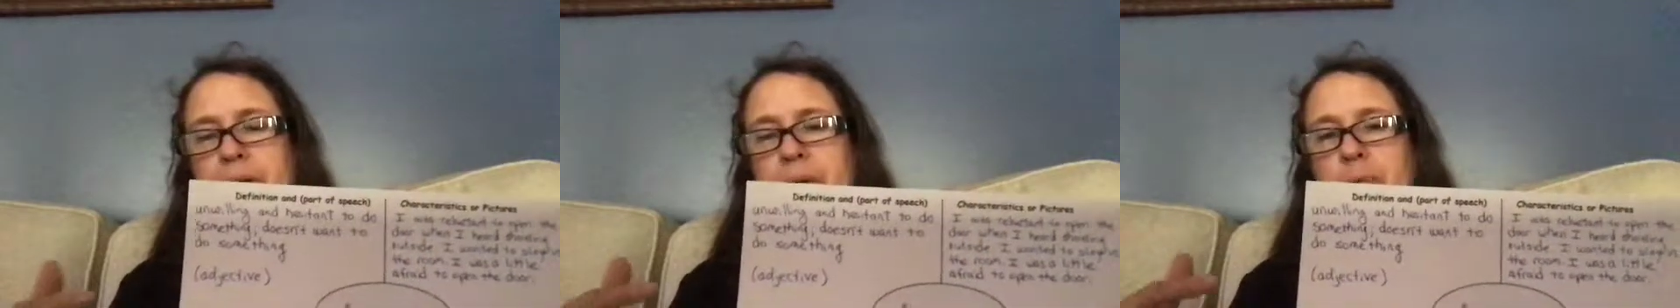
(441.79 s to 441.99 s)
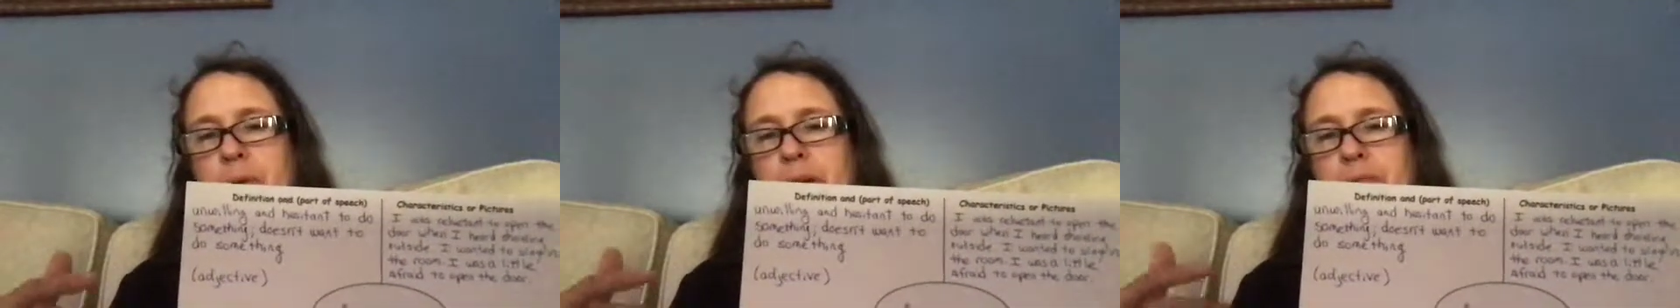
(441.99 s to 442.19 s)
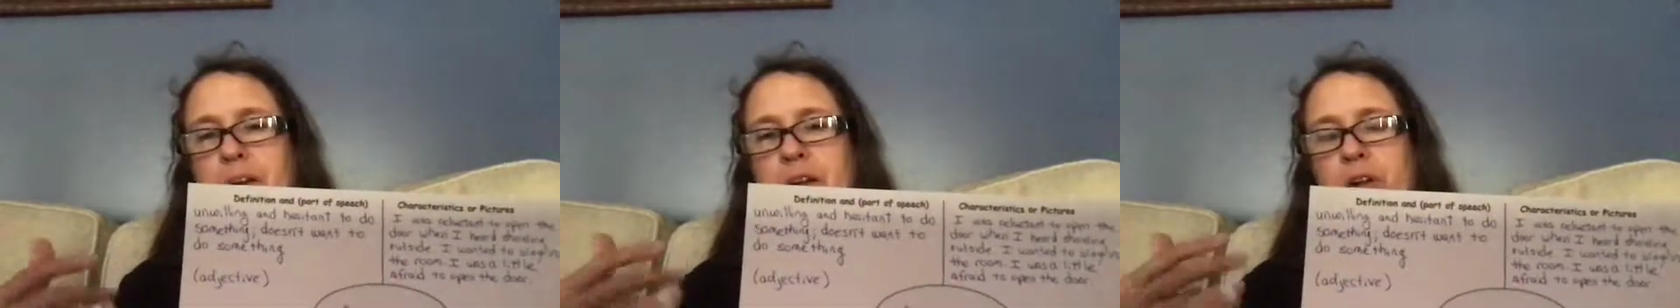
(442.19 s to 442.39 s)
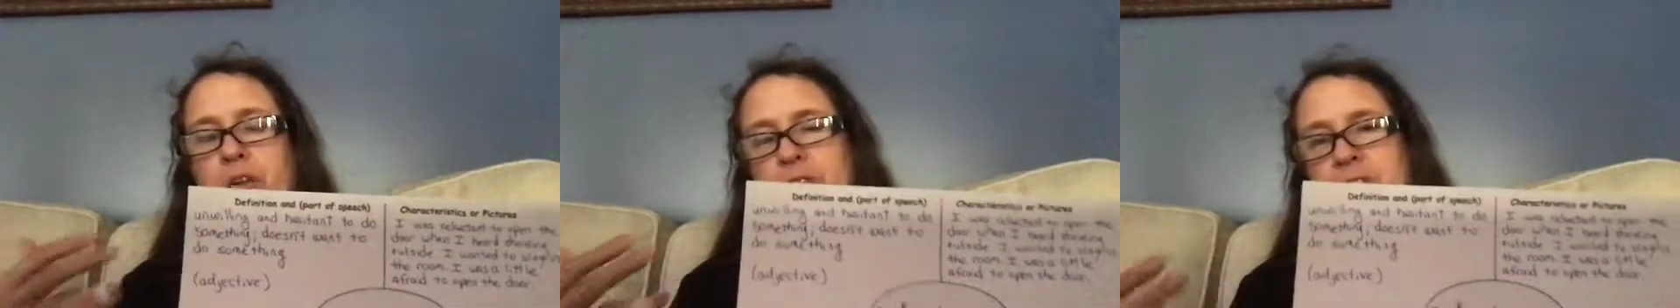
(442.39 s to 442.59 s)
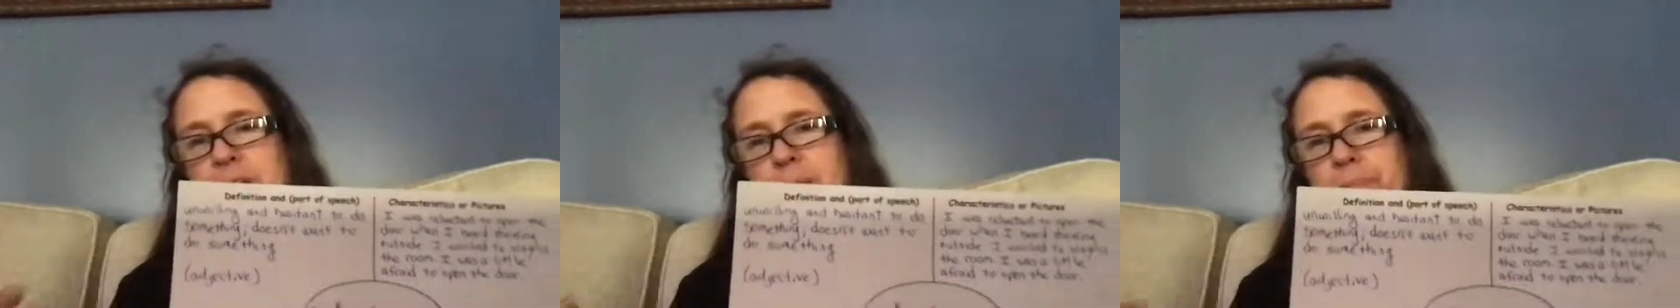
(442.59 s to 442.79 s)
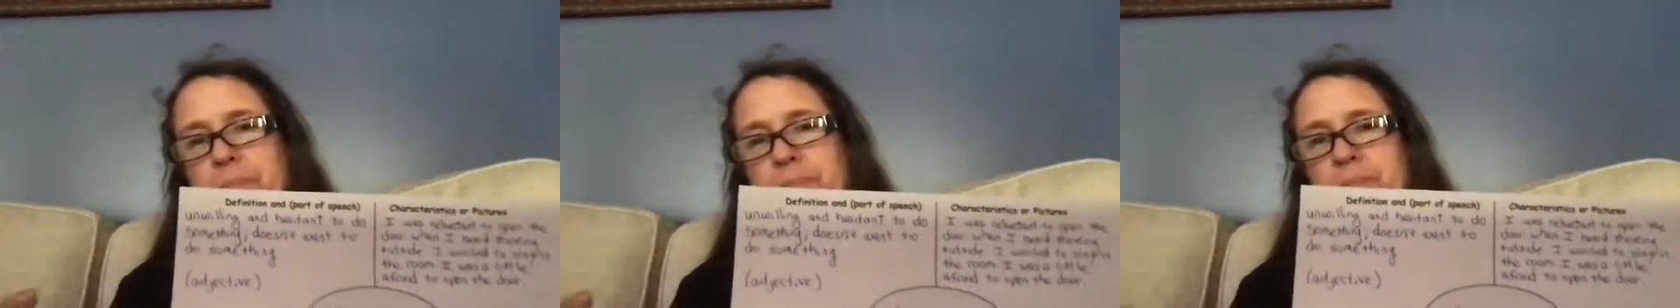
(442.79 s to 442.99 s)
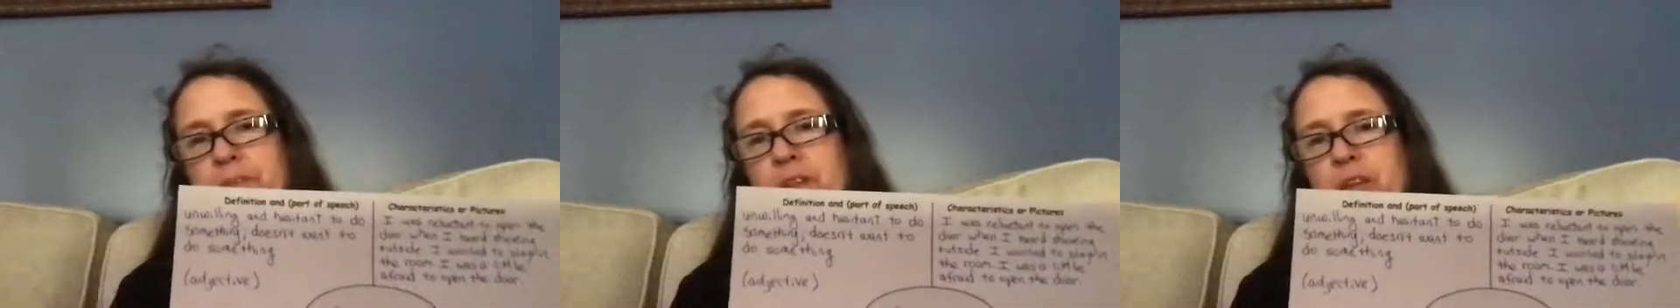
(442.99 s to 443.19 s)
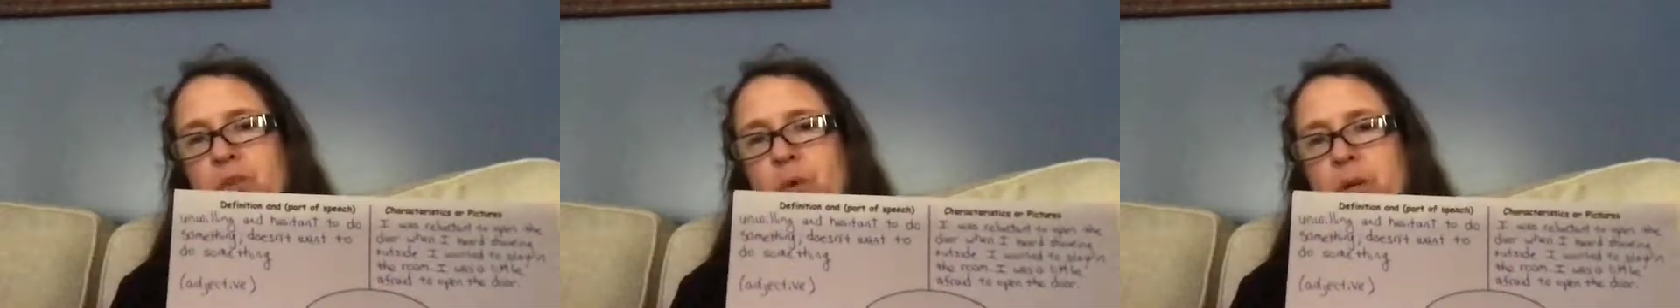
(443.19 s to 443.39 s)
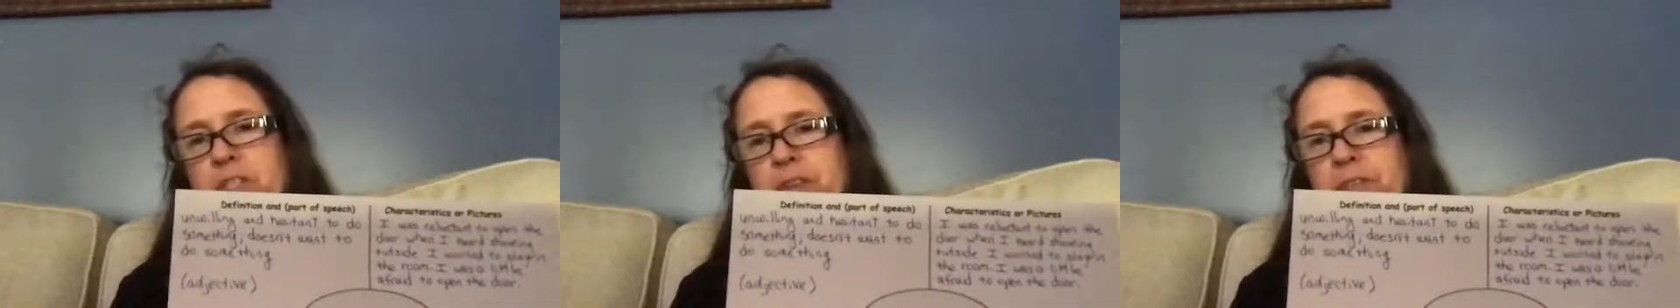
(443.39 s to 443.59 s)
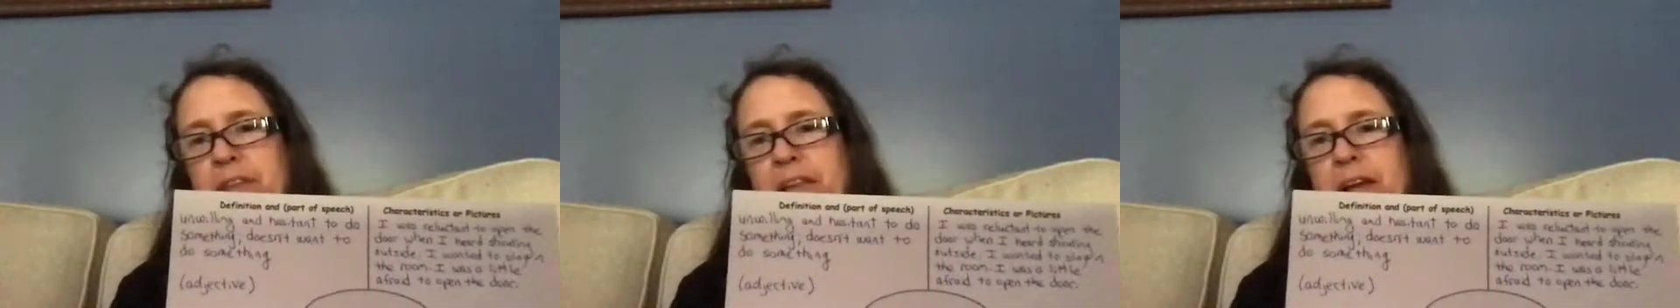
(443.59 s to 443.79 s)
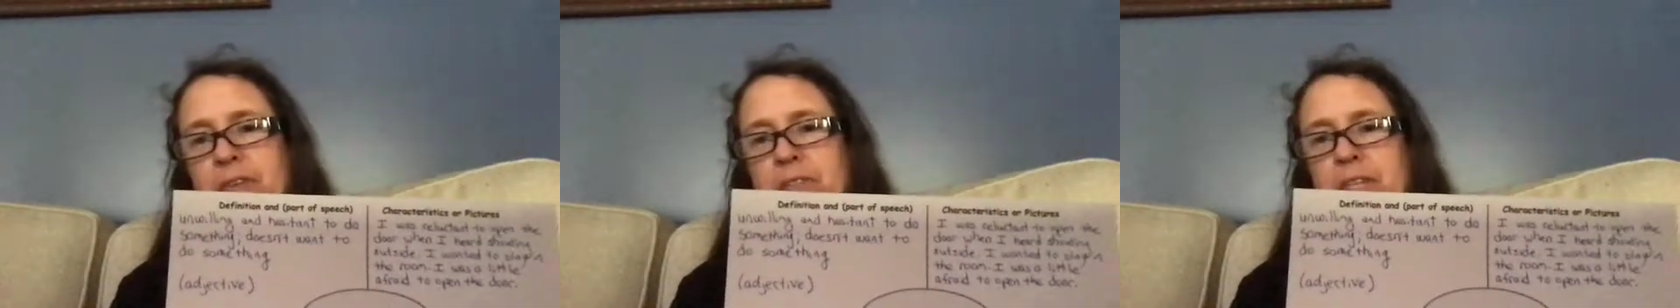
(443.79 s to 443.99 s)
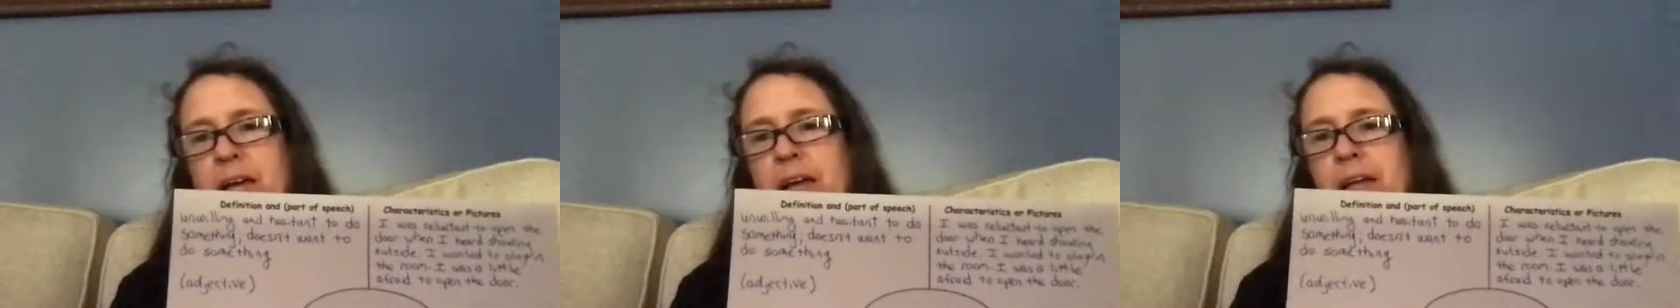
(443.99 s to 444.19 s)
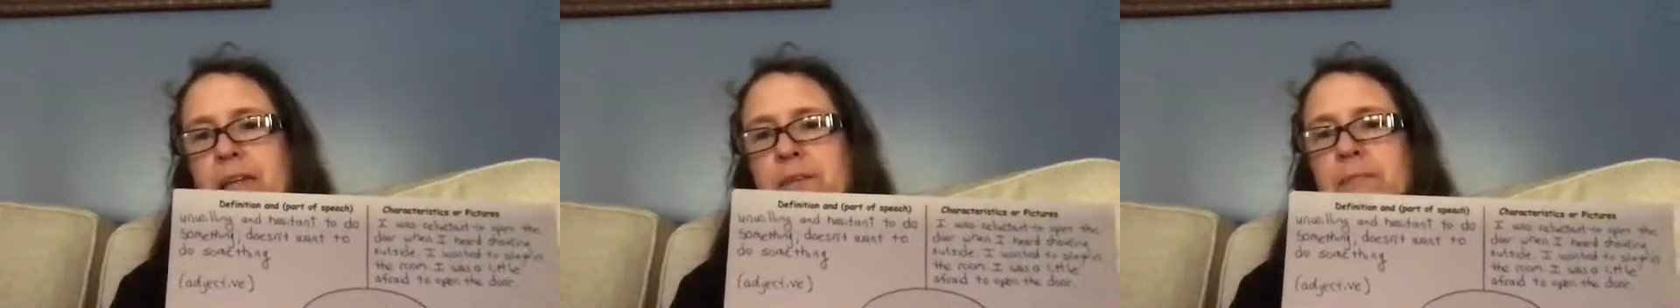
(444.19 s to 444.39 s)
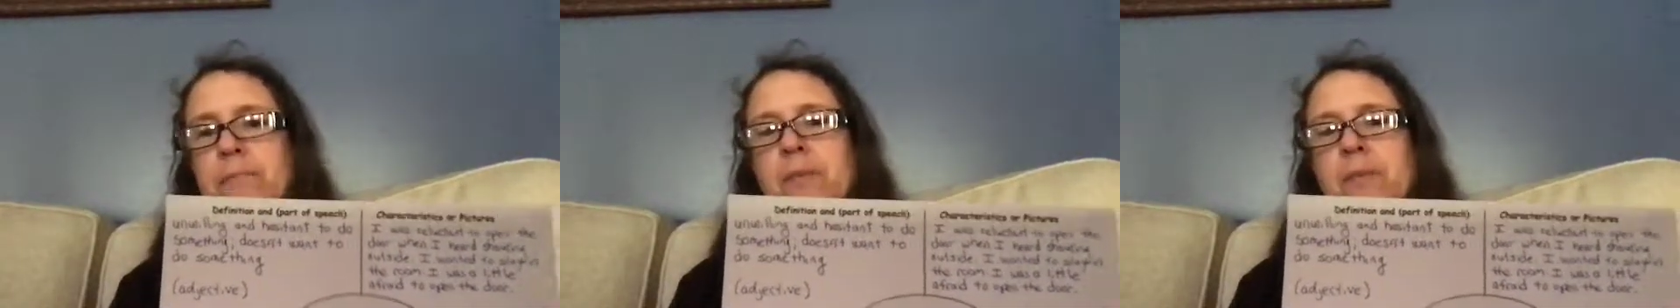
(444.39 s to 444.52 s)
whenever I heard a noise on the outside.